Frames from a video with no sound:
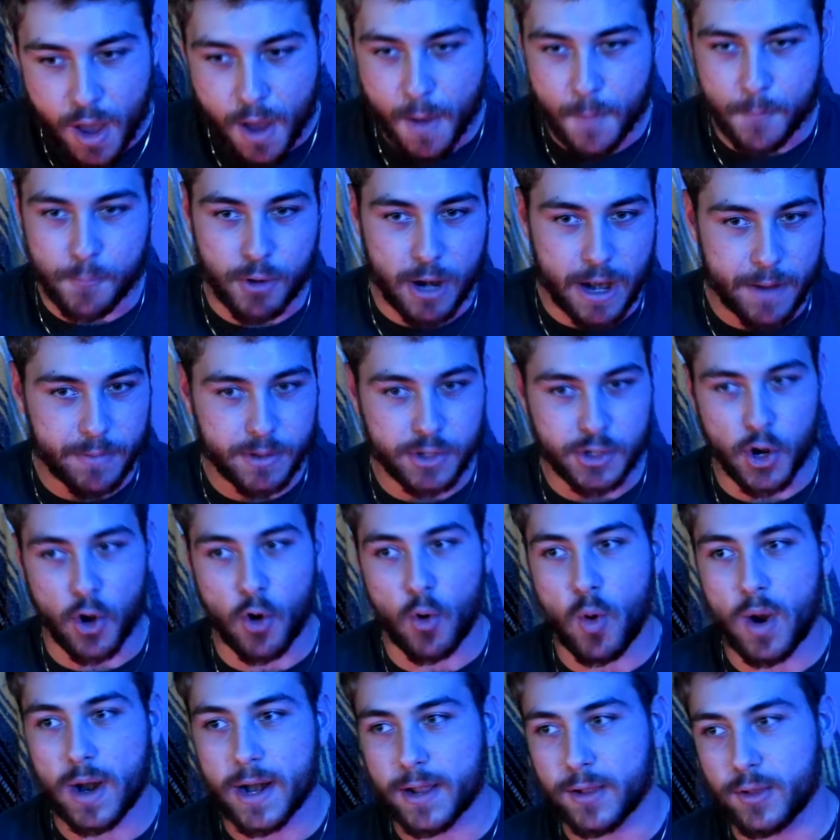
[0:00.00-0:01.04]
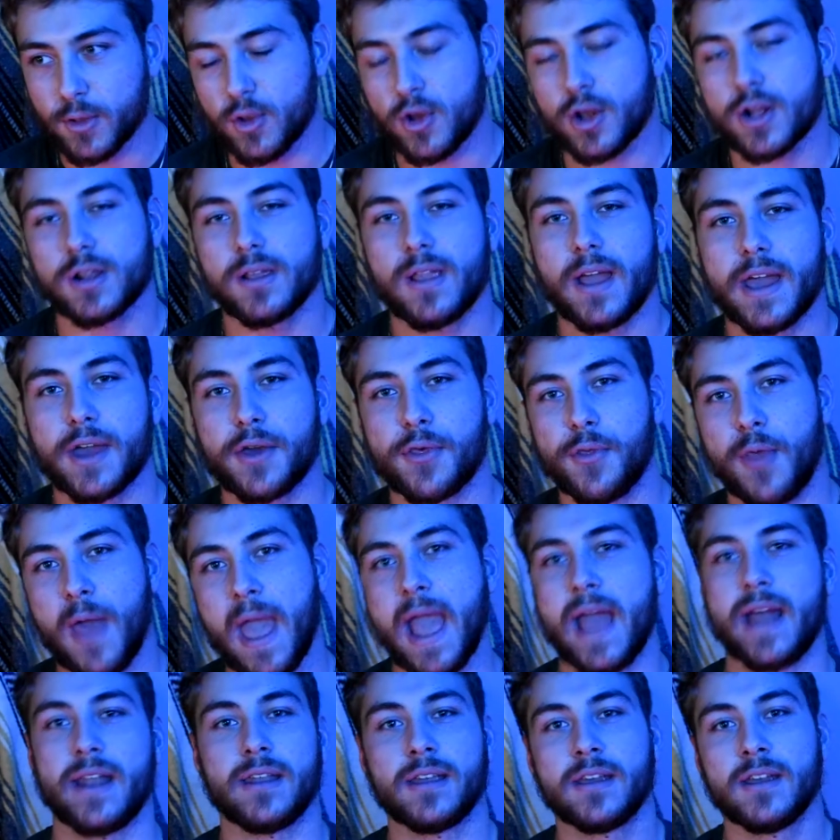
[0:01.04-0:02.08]
I probably don't want to look like
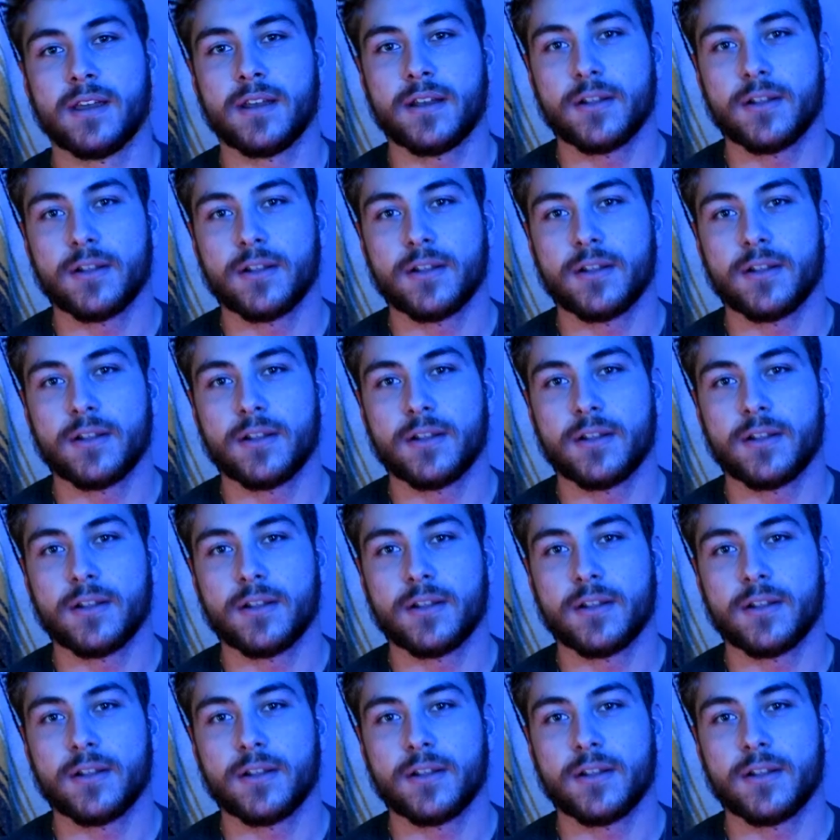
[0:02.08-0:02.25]
that.